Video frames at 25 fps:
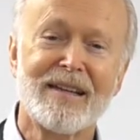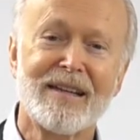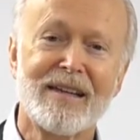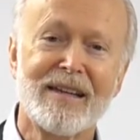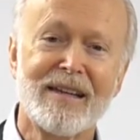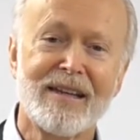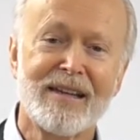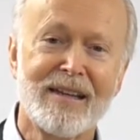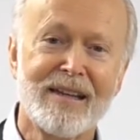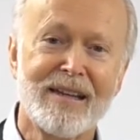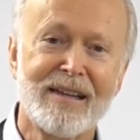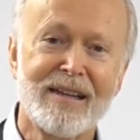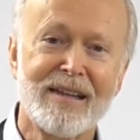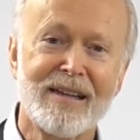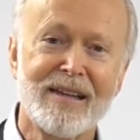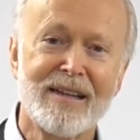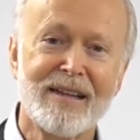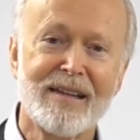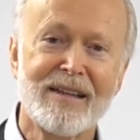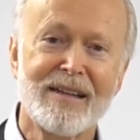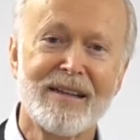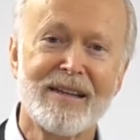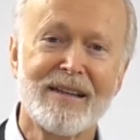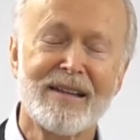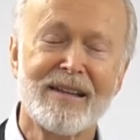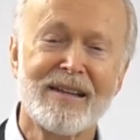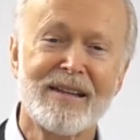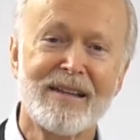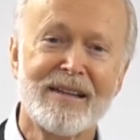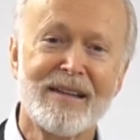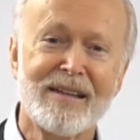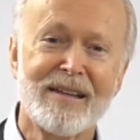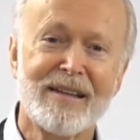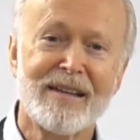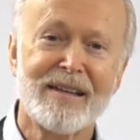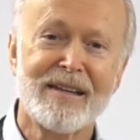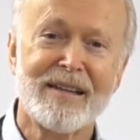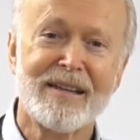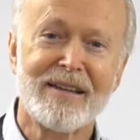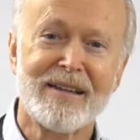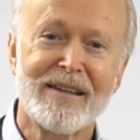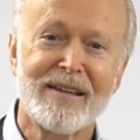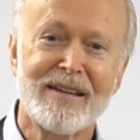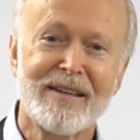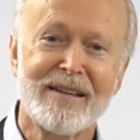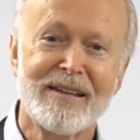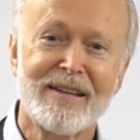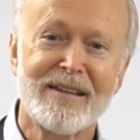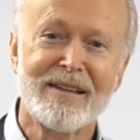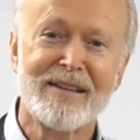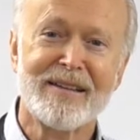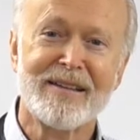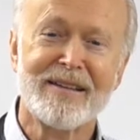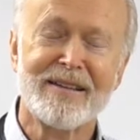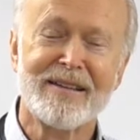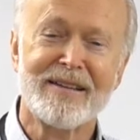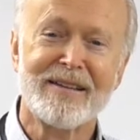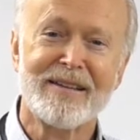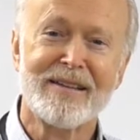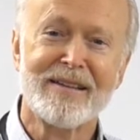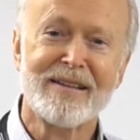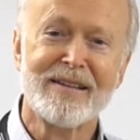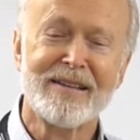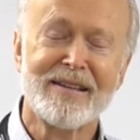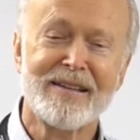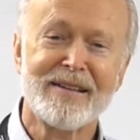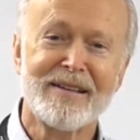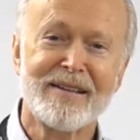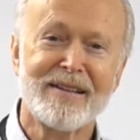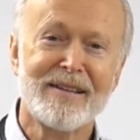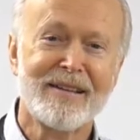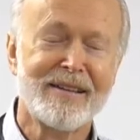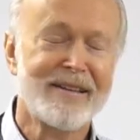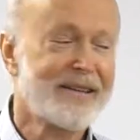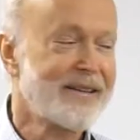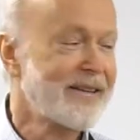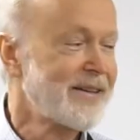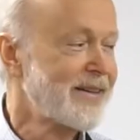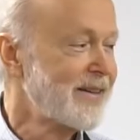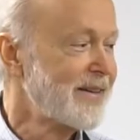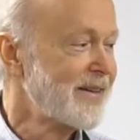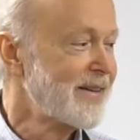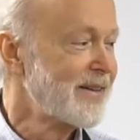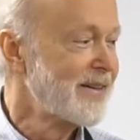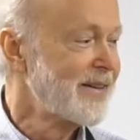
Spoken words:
(not speaking)